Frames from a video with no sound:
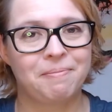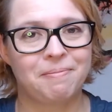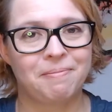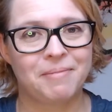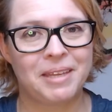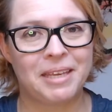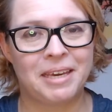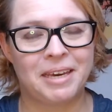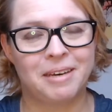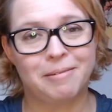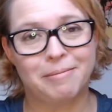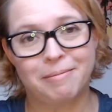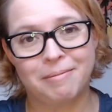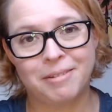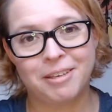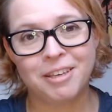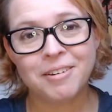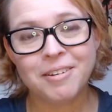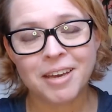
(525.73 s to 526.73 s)
yeah,
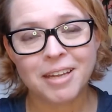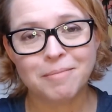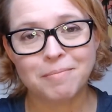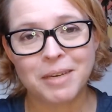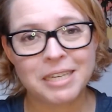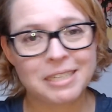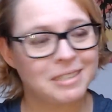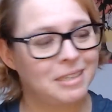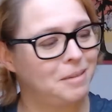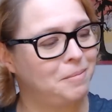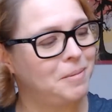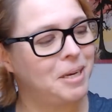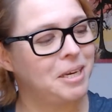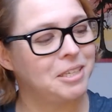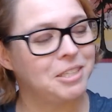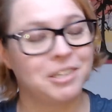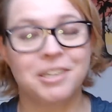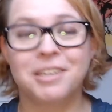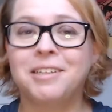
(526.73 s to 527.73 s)
you can mix and
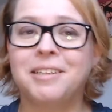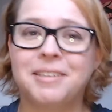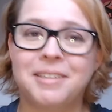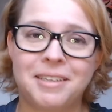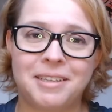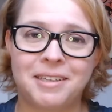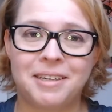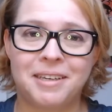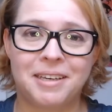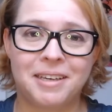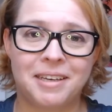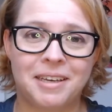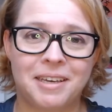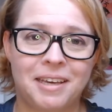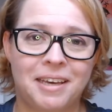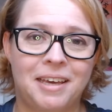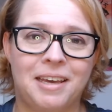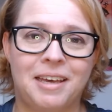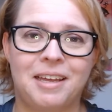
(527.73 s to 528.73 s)
match knitting
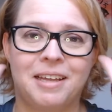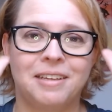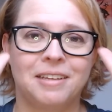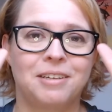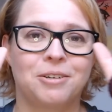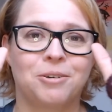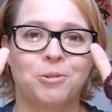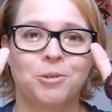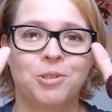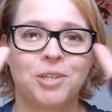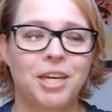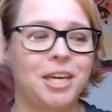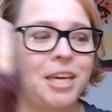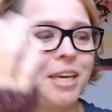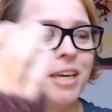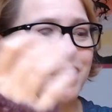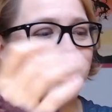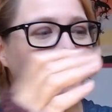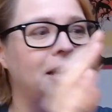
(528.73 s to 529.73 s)
and
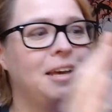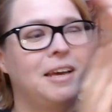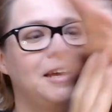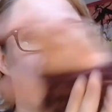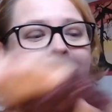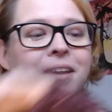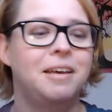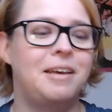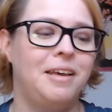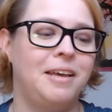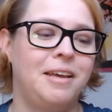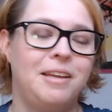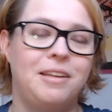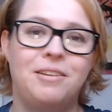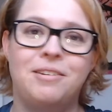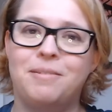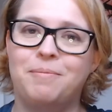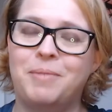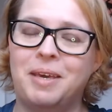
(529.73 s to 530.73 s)
crocheting
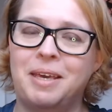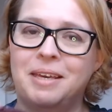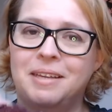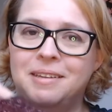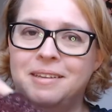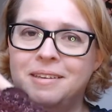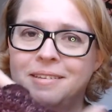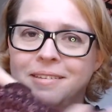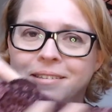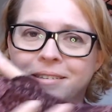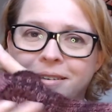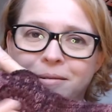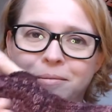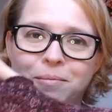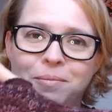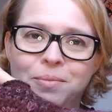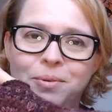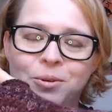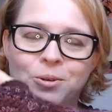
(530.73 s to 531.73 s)
to make these
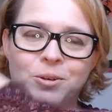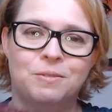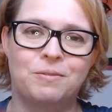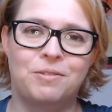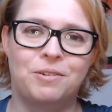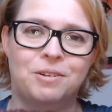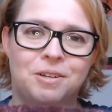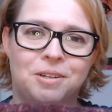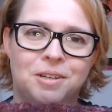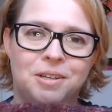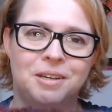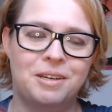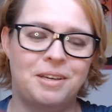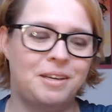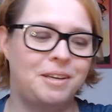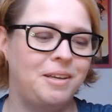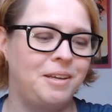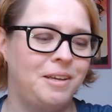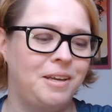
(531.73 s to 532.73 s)
beautiful
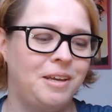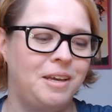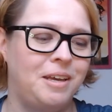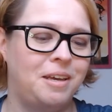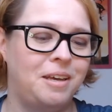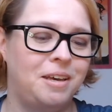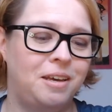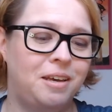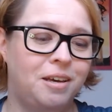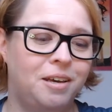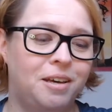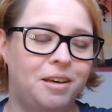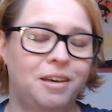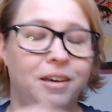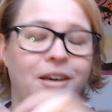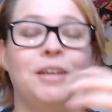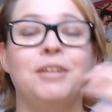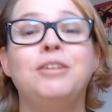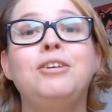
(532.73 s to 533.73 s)

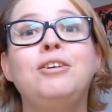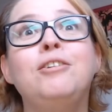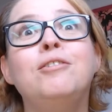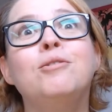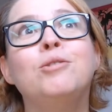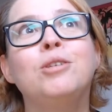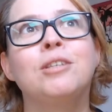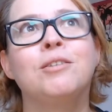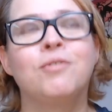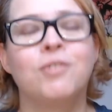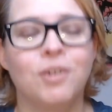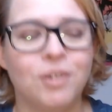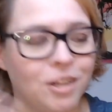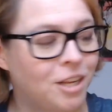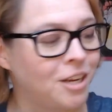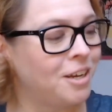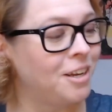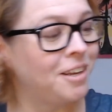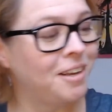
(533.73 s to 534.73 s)
and useful
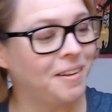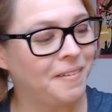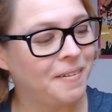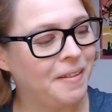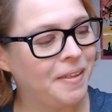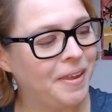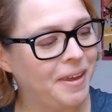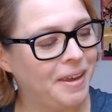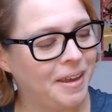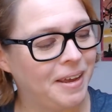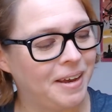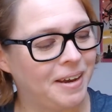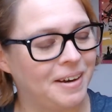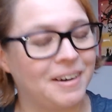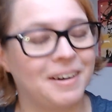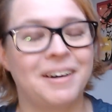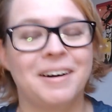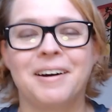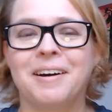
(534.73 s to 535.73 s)

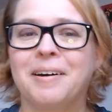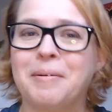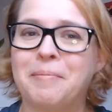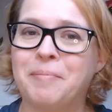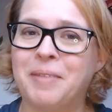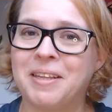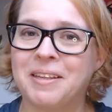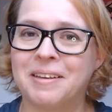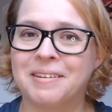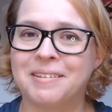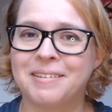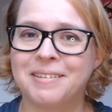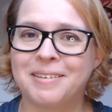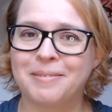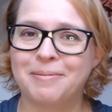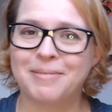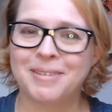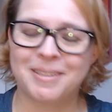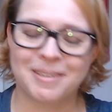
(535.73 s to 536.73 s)
mittens.
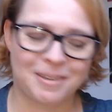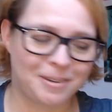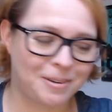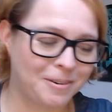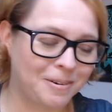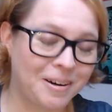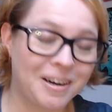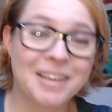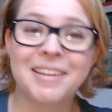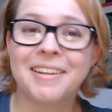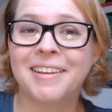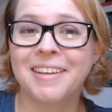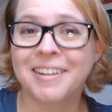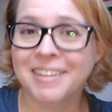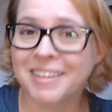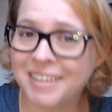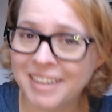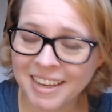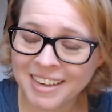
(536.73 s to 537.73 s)
So until
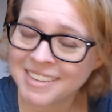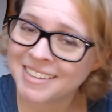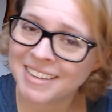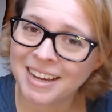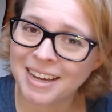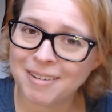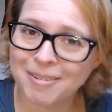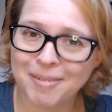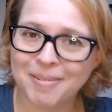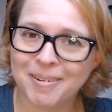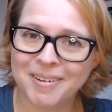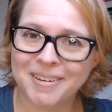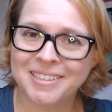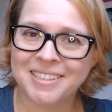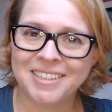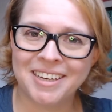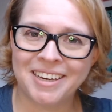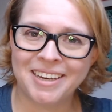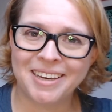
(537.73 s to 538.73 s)
the next time, I'm gonna
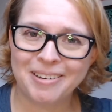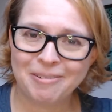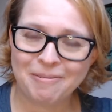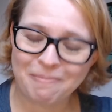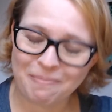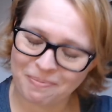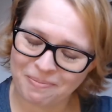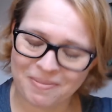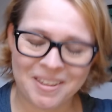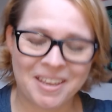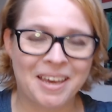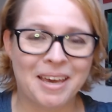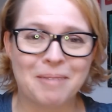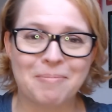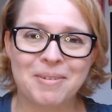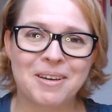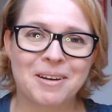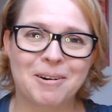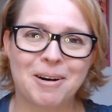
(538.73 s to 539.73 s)
say happy
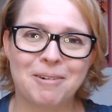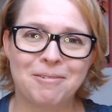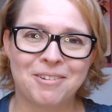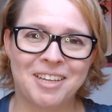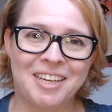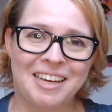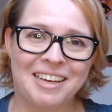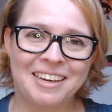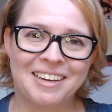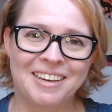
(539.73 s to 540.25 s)
crafting!